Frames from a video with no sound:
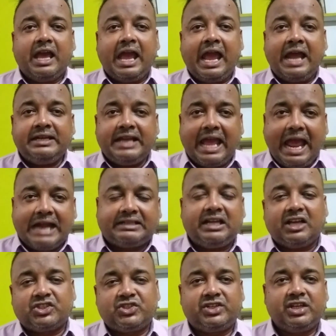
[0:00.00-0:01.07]
and
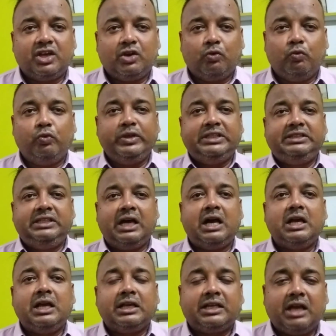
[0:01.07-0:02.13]
attached with
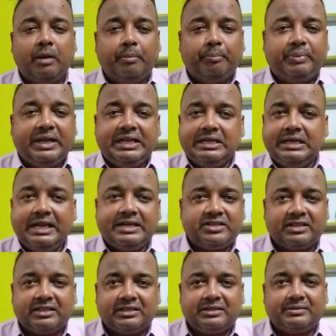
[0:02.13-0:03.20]
the complaint
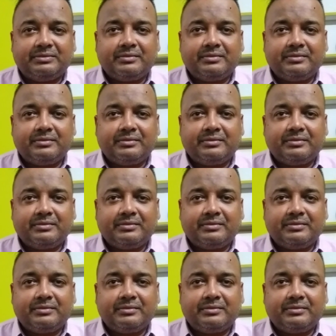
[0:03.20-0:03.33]
letter.